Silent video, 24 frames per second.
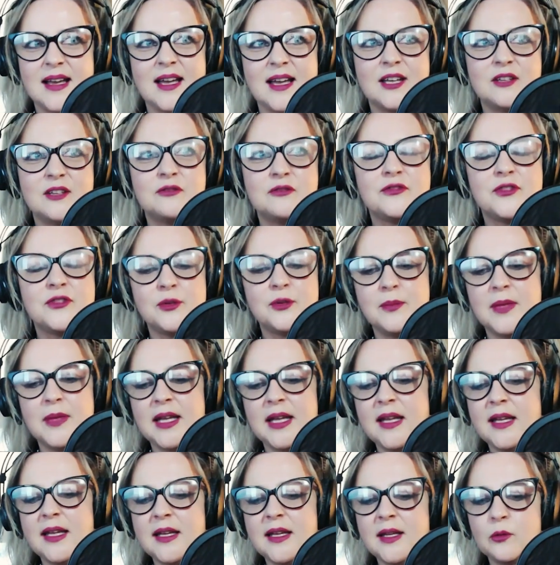And for
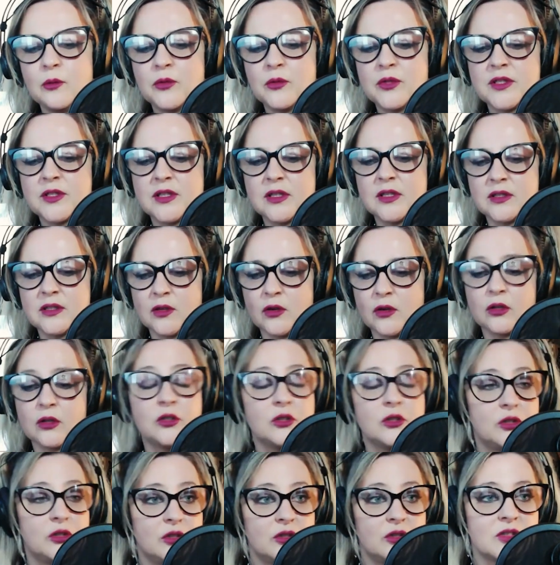me, it was the
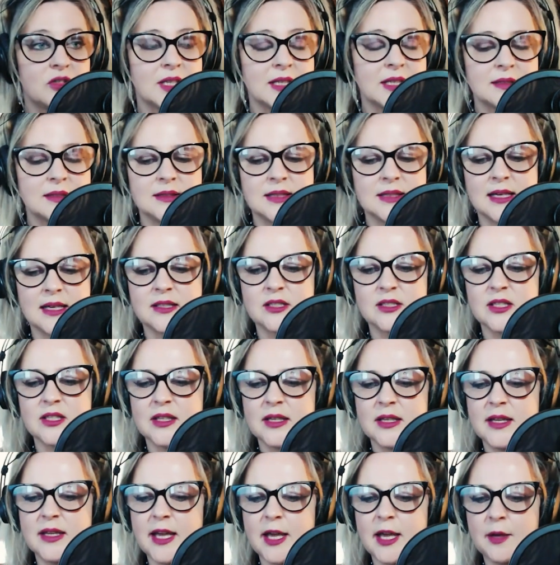song, your new single,
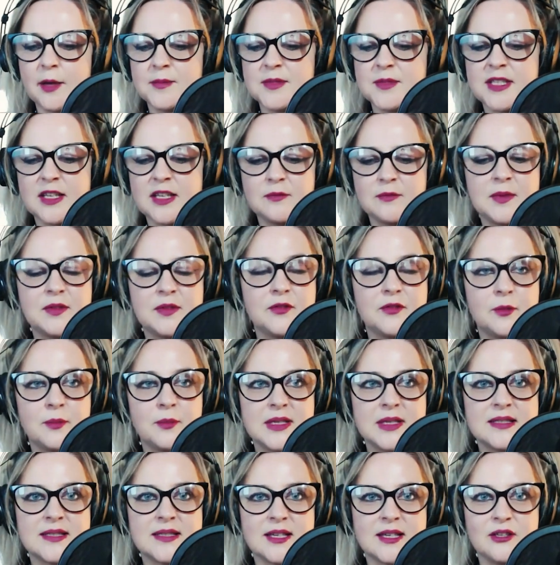actually, Save Me From
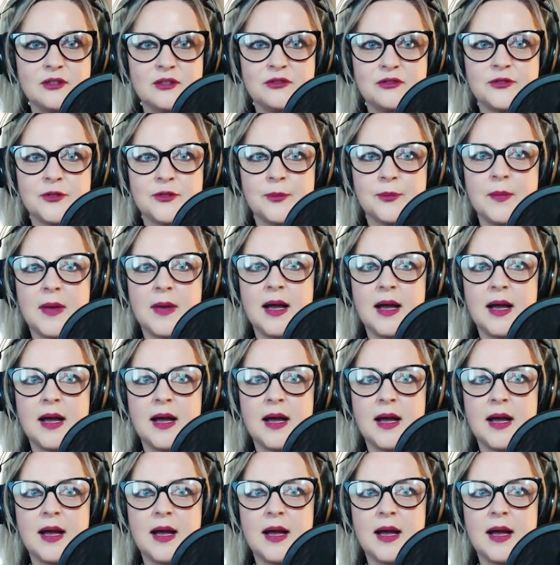Myself.